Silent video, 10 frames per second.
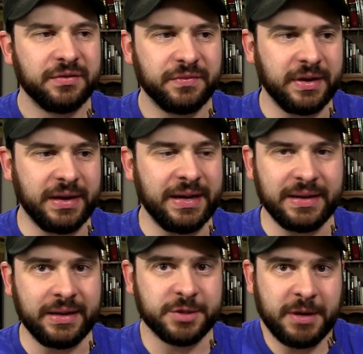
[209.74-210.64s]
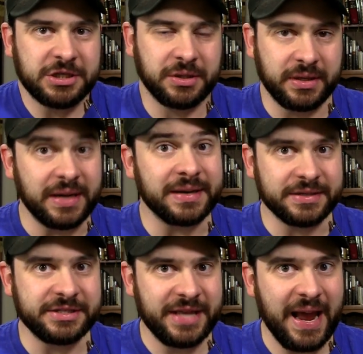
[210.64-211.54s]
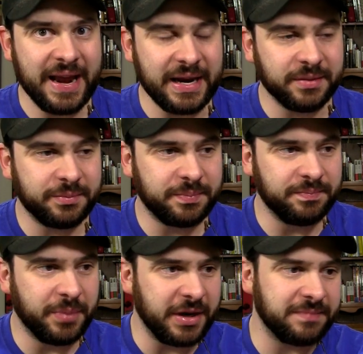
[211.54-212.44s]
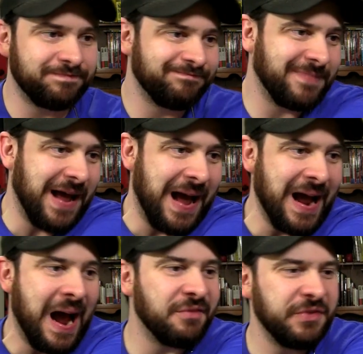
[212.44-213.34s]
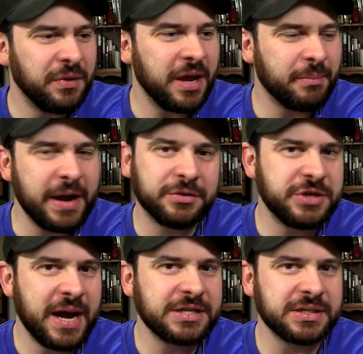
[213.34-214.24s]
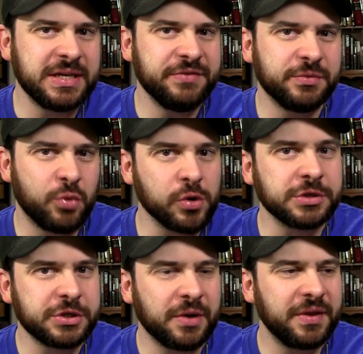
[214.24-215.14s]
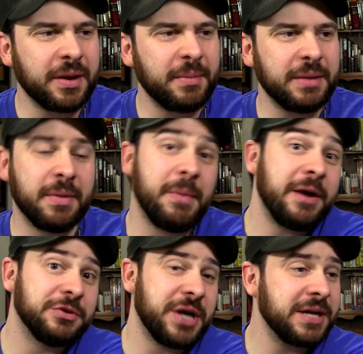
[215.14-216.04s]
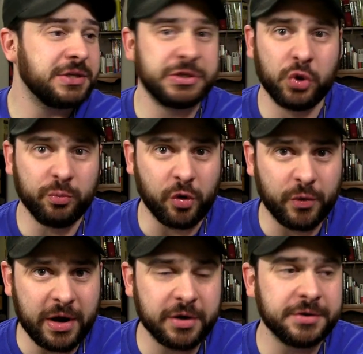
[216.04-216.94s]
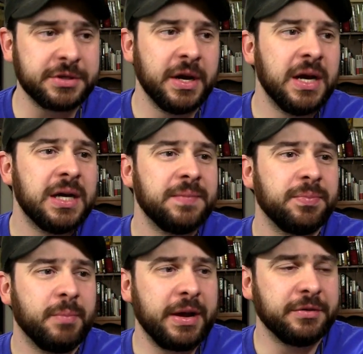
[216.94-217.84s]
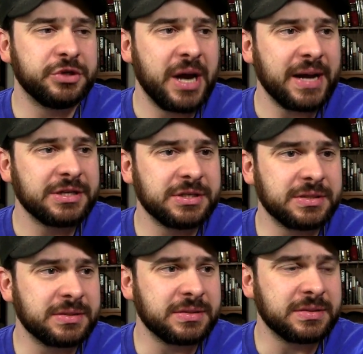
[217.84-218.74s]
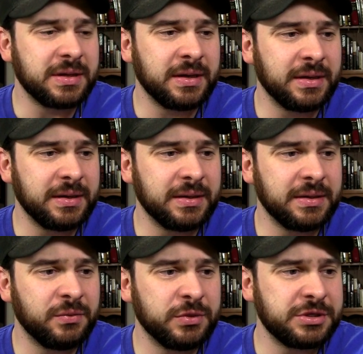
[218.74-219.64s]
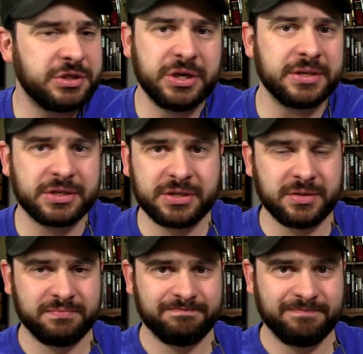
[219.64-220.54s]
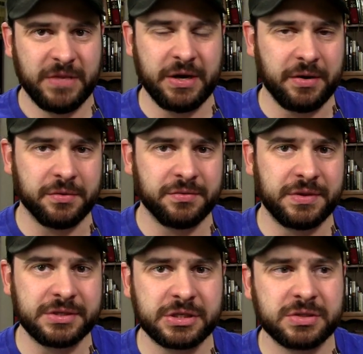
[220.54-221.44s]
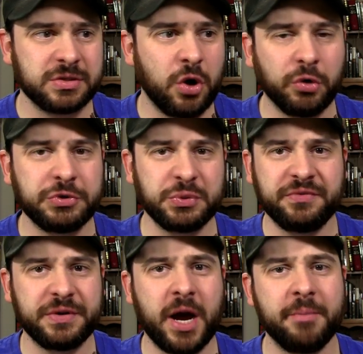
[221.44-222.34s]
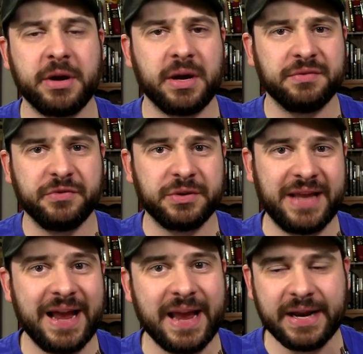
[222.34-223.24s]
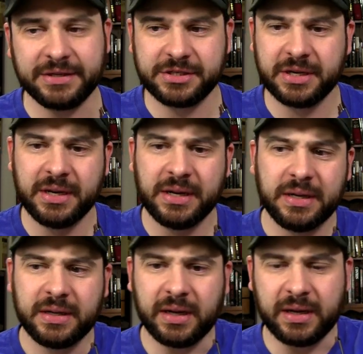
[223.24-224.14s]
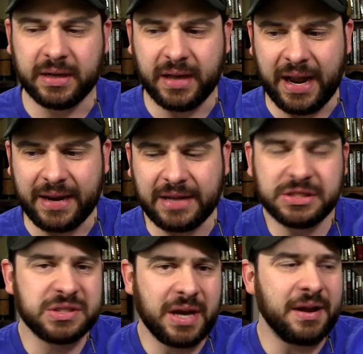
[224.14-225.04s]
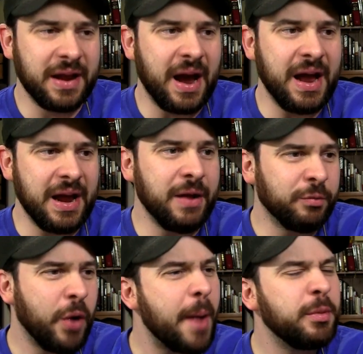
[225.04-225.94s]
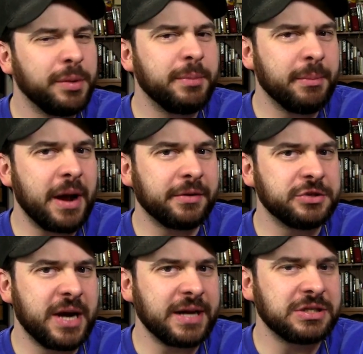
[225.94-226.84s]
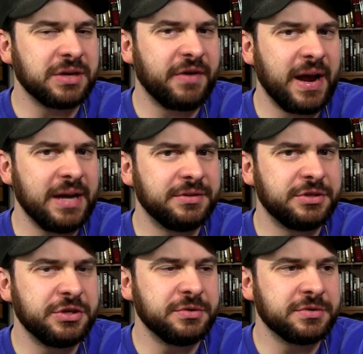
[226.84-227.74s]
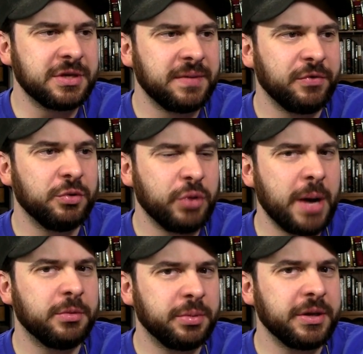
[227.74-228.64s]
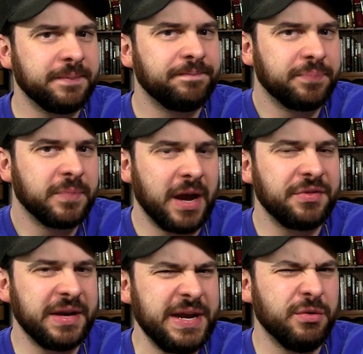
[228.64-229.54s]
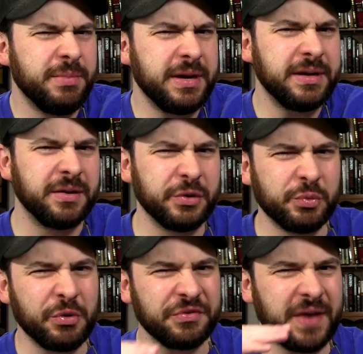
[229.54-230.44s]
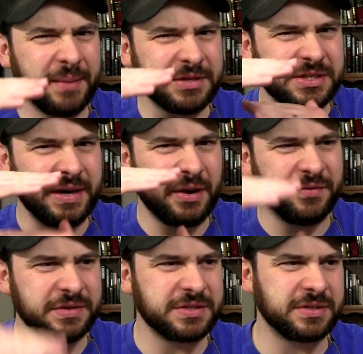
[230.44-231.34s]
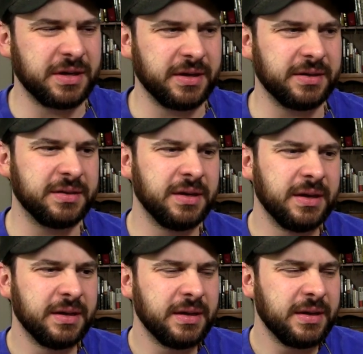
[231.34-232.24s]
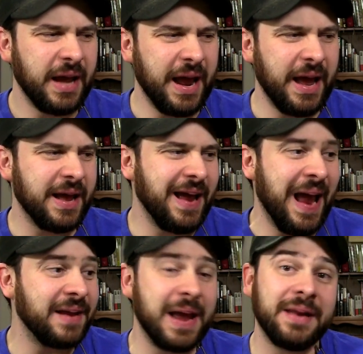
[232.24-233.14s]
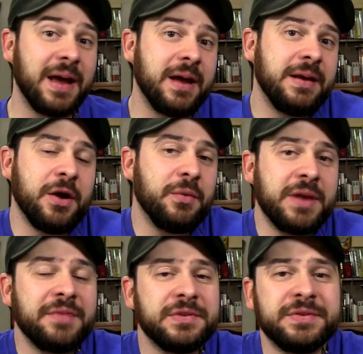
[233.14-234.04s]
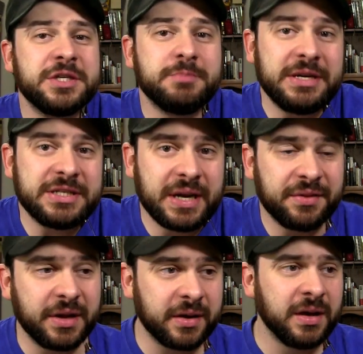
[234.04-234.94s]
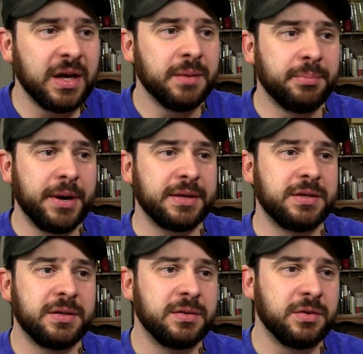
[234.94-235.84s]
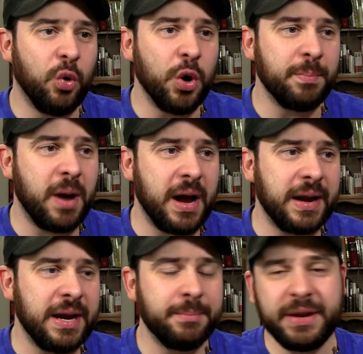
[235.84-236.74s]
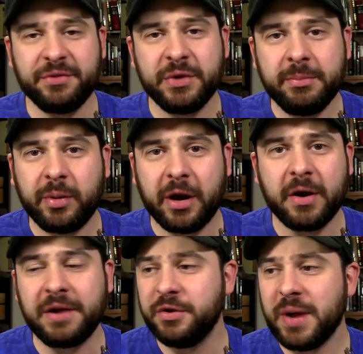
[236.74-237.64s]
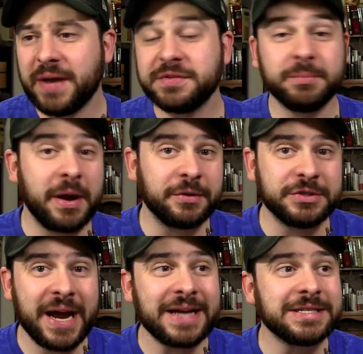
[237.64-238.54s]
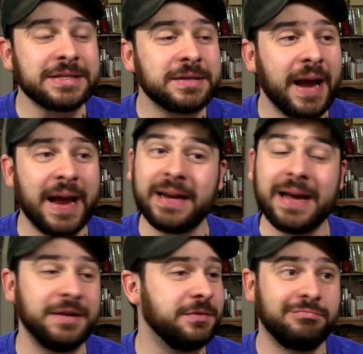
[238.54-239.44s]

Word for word: in, especially in his day. But I feel like Michael Jackson even more so. I think I mean Michael Jackson sold more records. Michael Jackson uh, was just you know this cultural phenomenon for decades, uh, and I just I, I, it would probably be Michael Jackson if I had to choose. It would probably I think he would be a little more famous than Elvis. Uh, and and uh, you know not that this means anything, but on my MP3 player I do have some Michael Jackson, and I